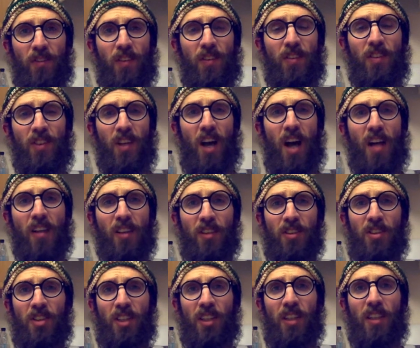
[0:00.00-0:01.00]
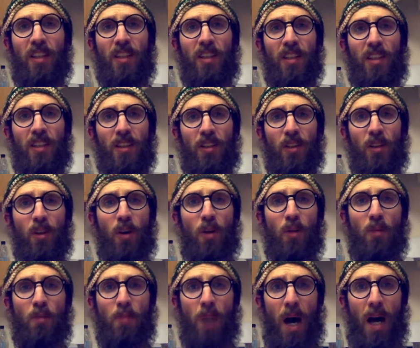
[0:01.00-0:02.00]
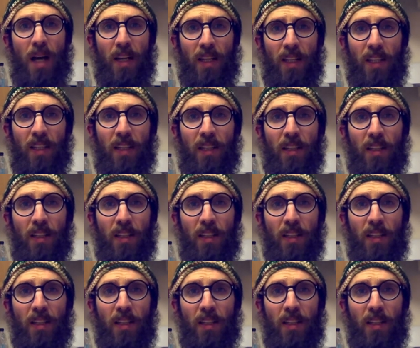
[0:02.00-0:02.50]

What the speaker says: physiology, your own body.